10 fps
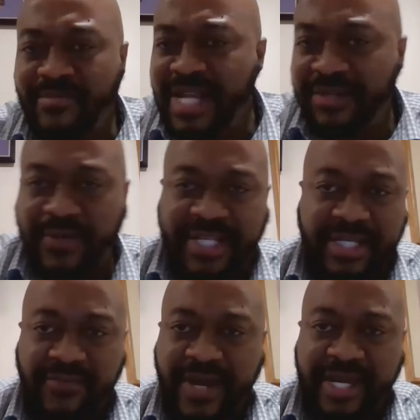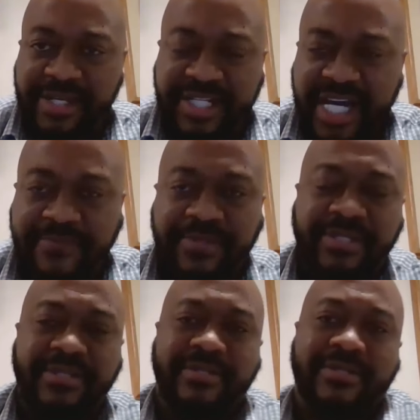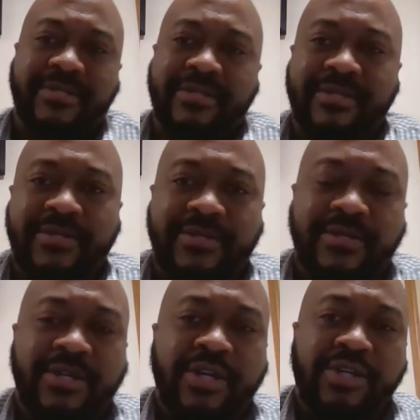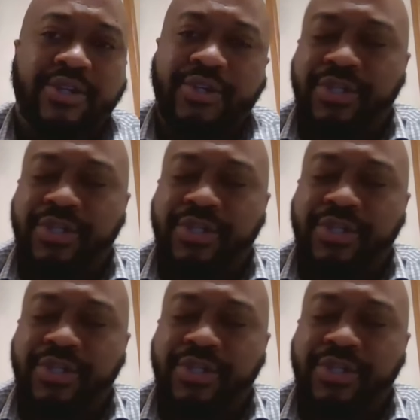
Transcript: That's why it says right here in James your